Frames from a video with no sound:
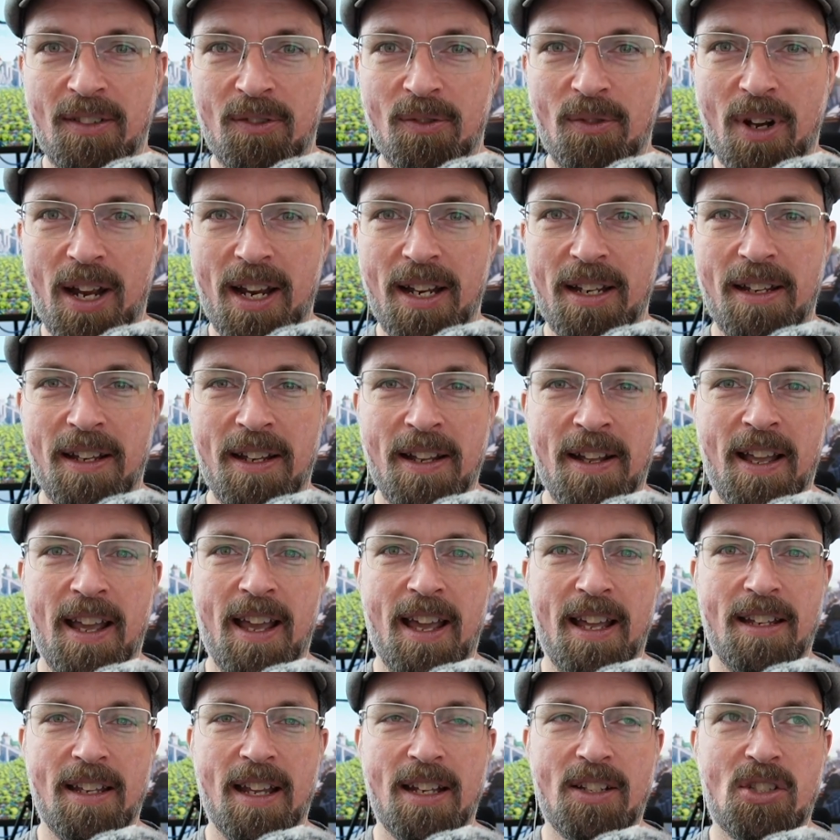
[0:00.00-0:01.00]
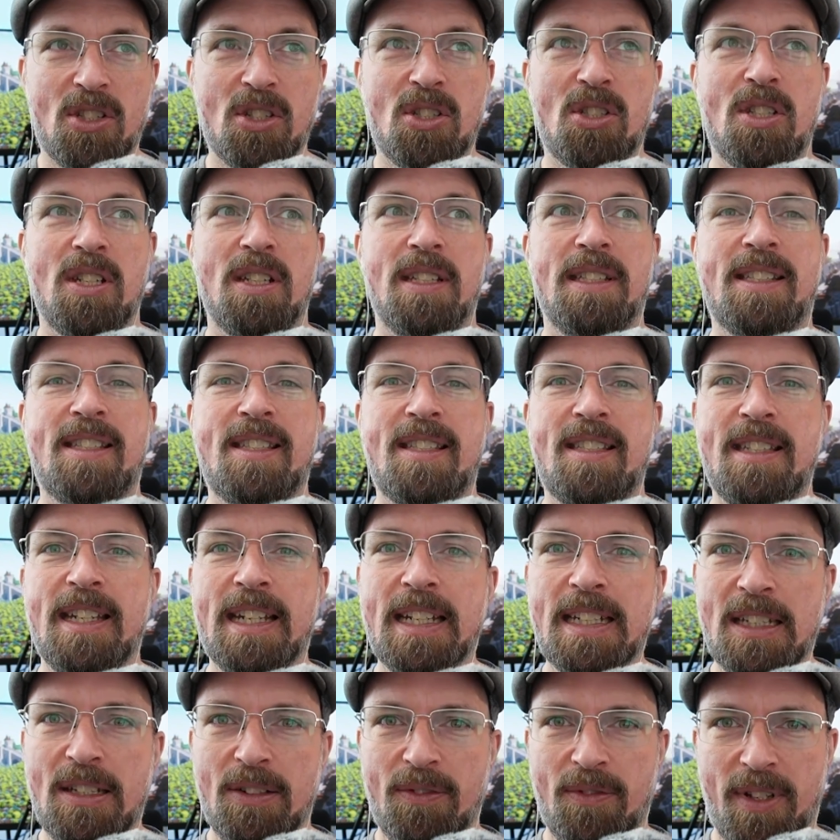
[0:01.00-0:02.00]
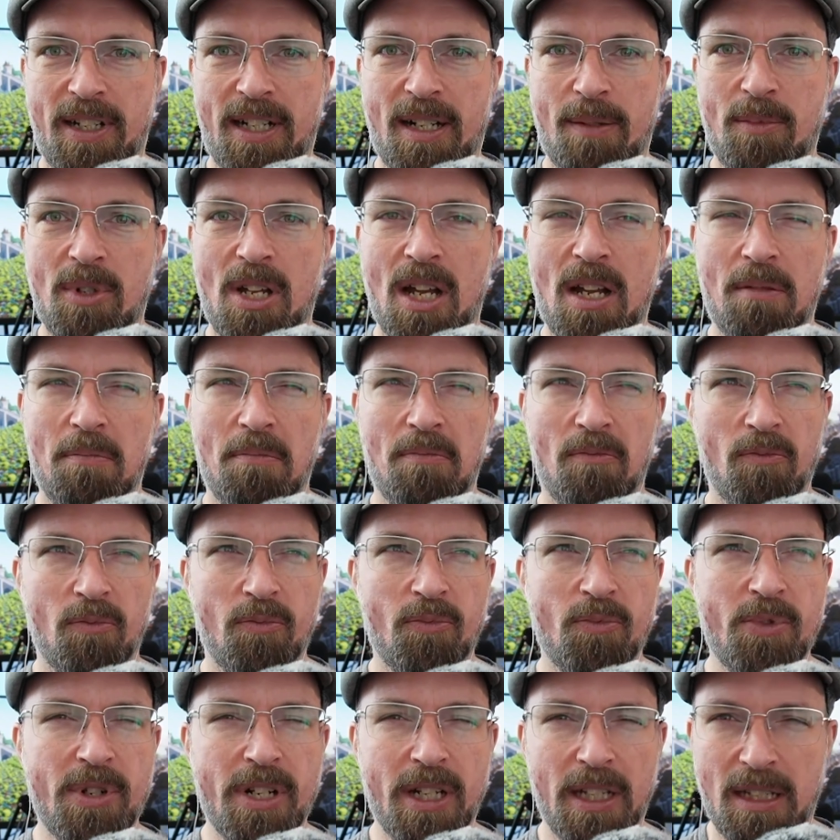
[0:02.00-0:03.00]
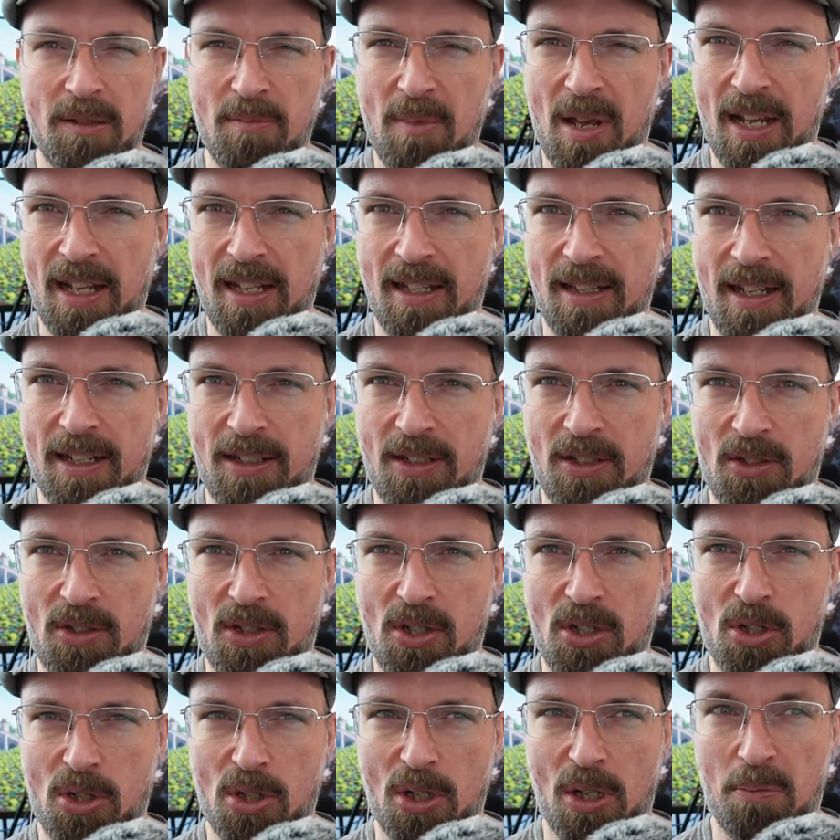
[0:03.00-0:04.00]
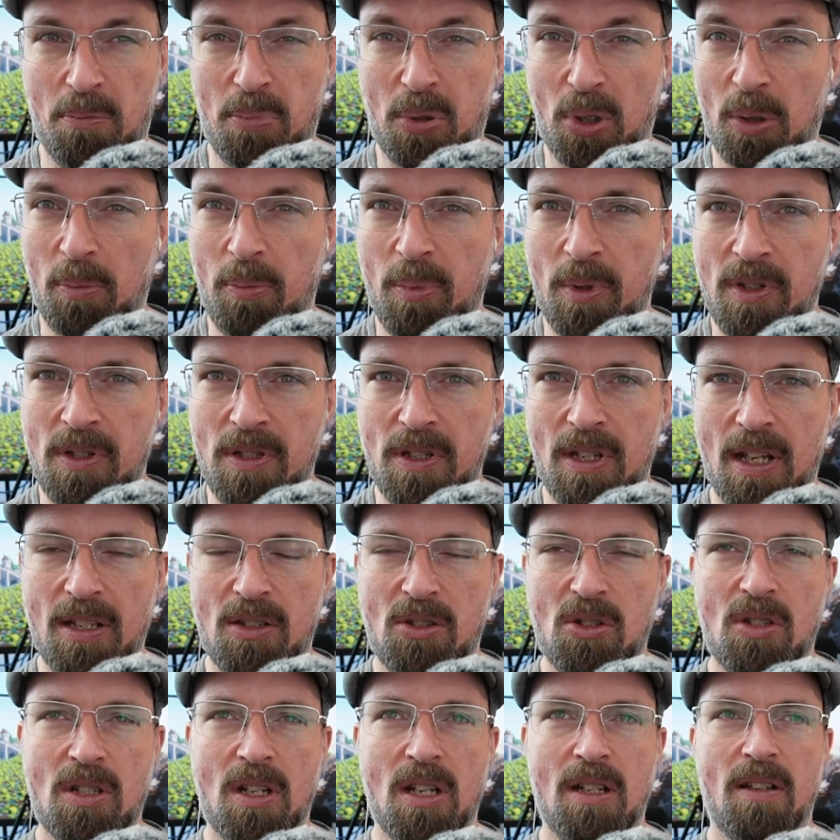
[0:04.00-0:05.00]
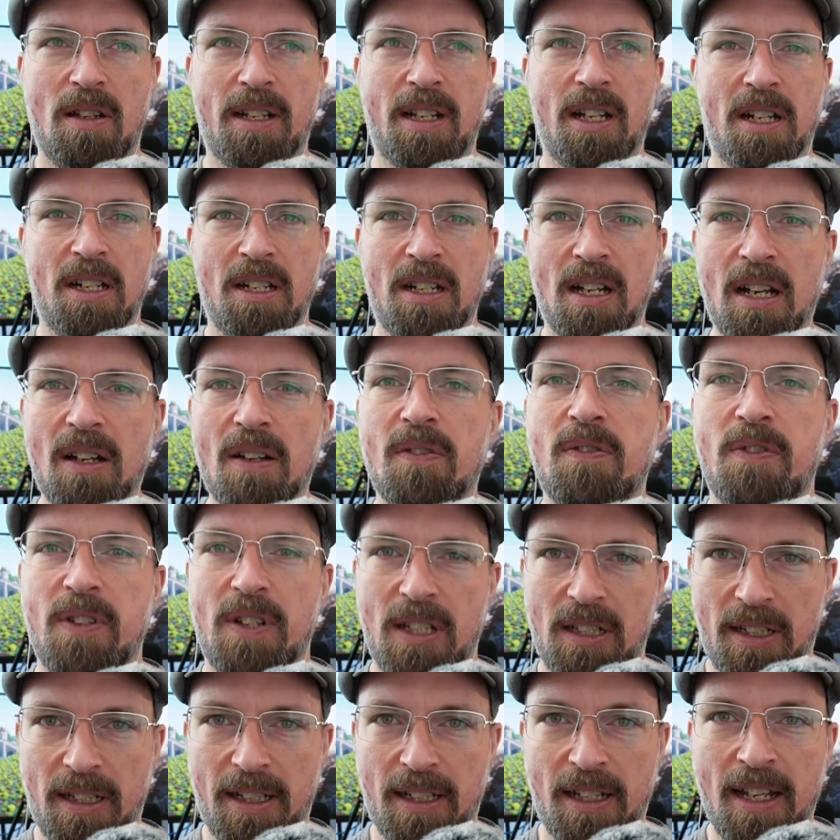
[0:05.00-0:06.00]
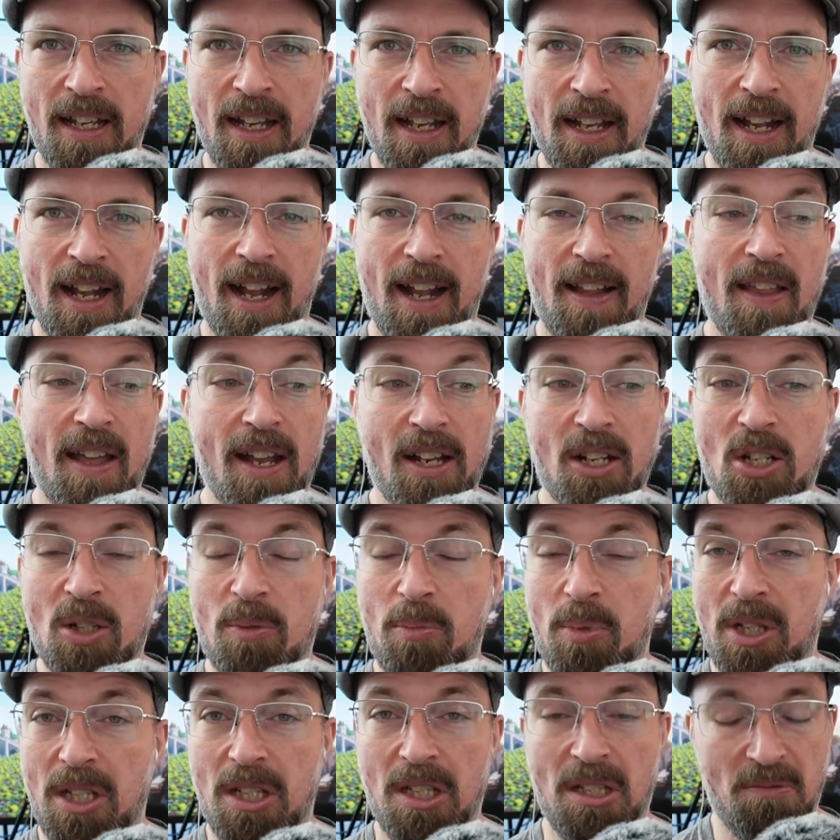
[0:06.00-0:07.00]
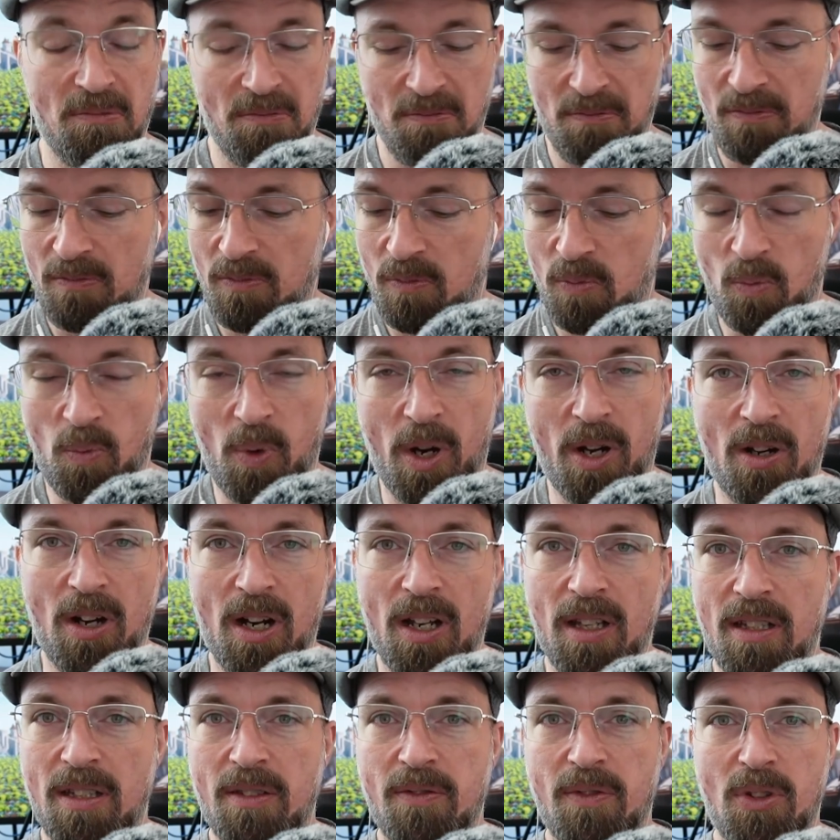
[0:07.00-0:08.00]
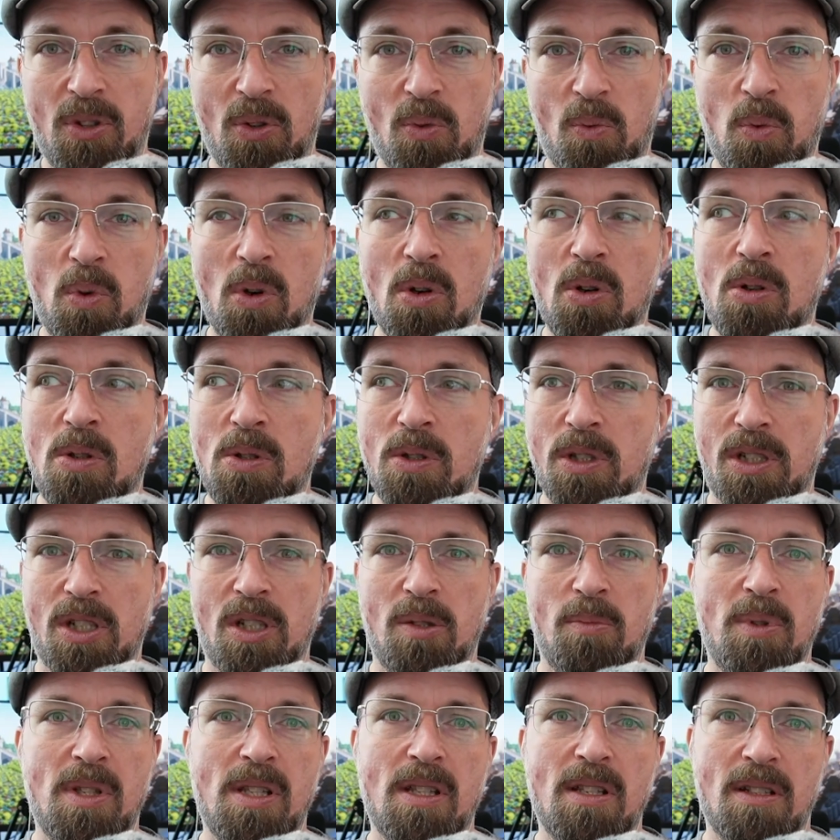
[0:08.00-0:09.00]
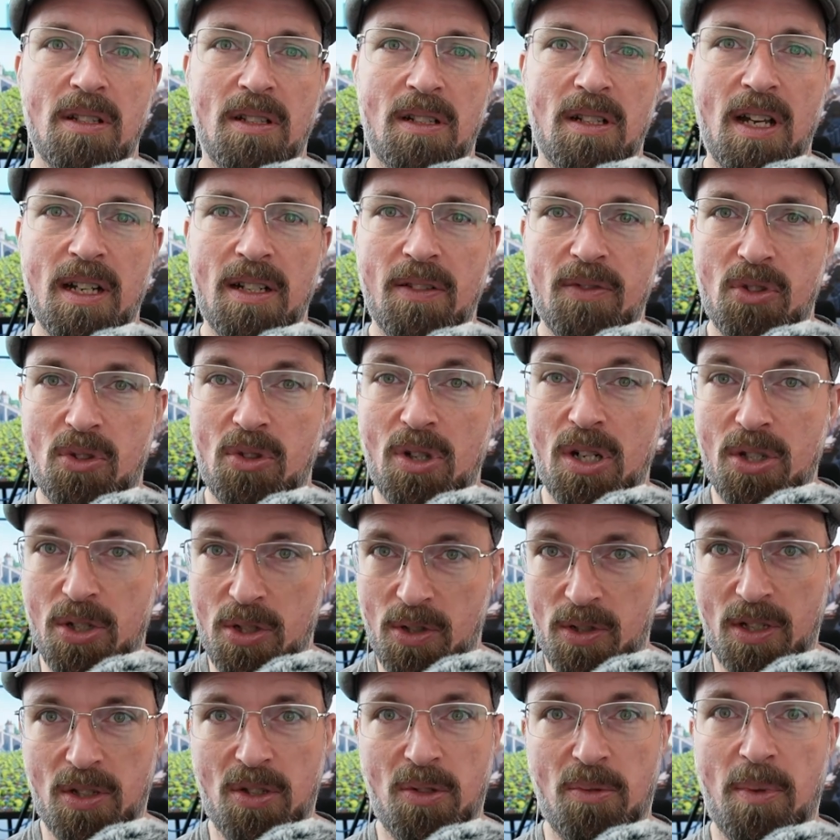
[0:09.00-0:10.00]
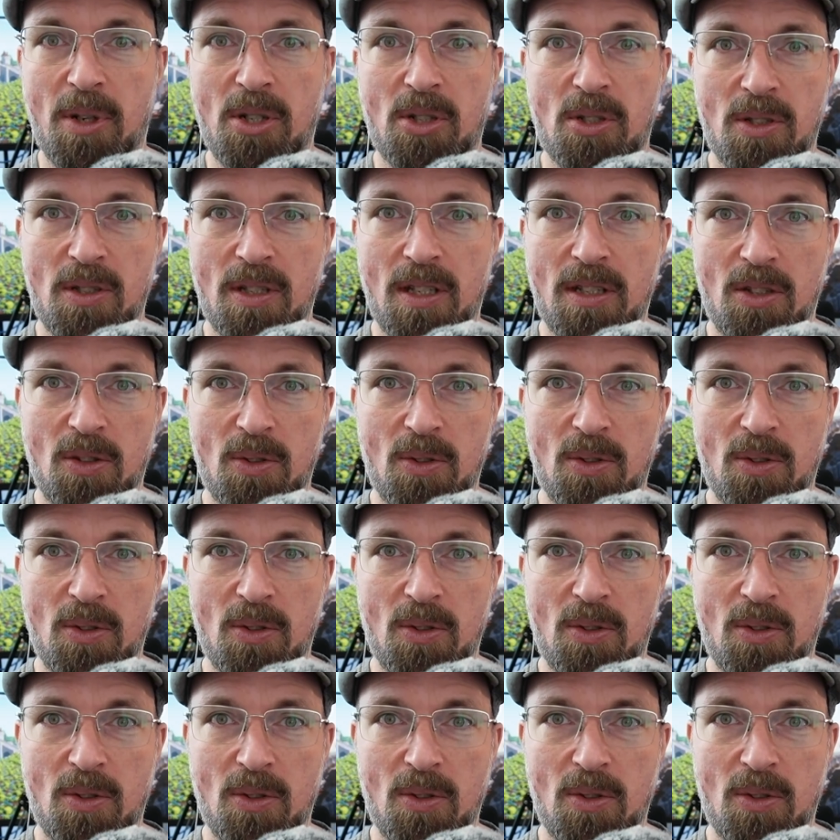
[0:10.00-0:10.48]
Right. And that's just instinctive. Like I'm not really making that decision on purpose. It's just kind of like a gut feeling. And that could be where I live in the world. It could be the kind of structures, as you mentioned, that you